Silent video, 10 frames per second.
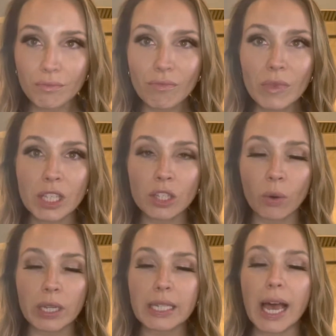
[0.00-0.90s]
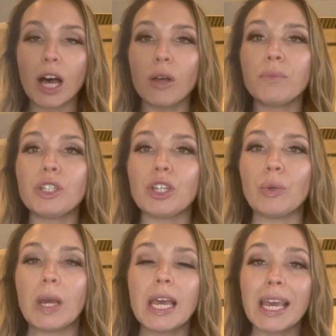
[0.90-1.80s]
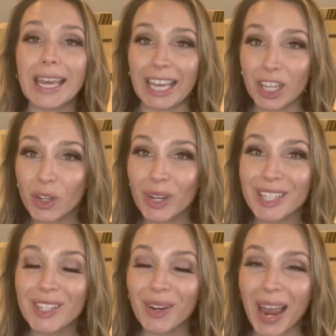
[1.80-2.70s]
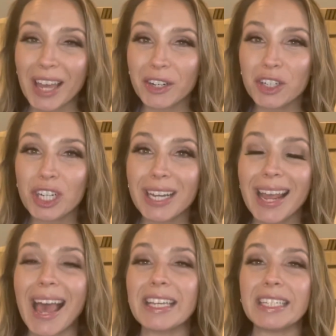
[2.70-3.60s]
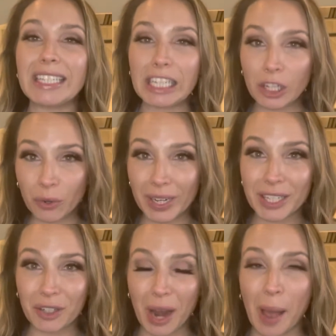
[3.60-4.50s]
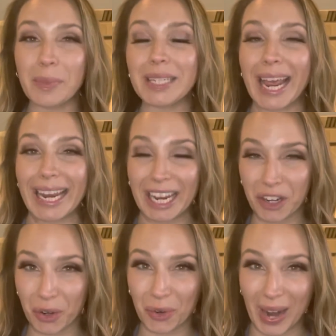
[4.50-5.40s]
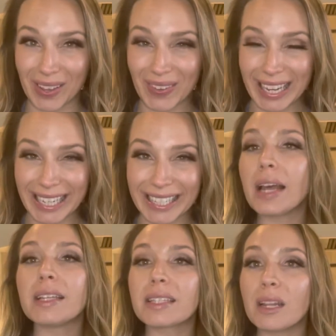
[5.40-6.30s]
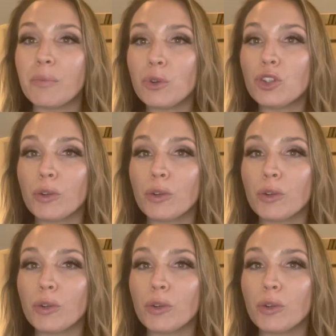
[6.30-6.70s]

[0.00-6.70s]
is going to help to increase your energy and decrease your appetite and your cravings. And it's gonna boost your